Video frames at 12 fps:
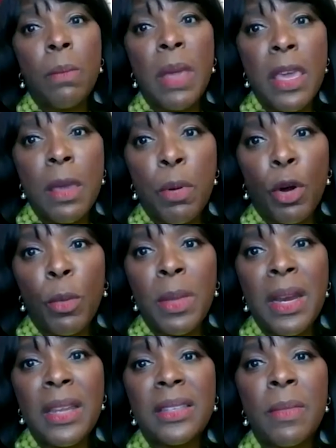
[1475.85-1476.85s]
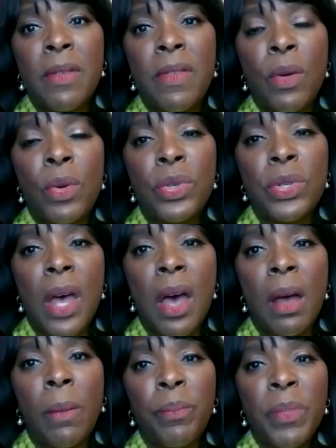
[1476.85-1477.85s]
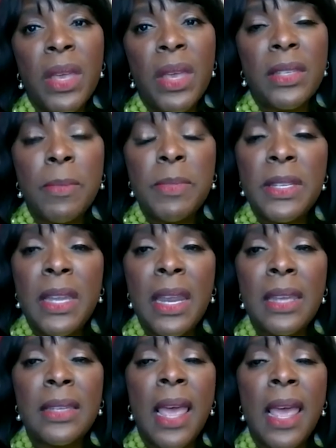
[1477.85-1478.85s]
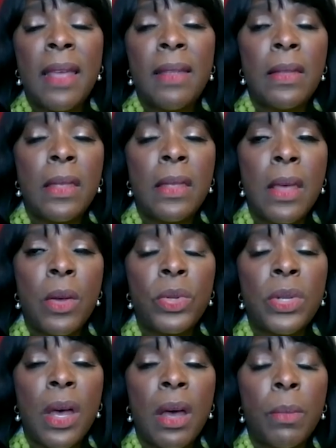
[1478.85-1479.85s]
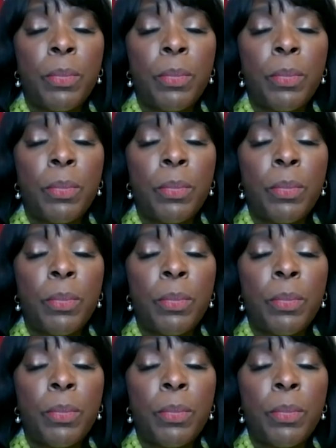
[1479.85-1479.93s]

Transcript: making permanent some of those subsidies and those,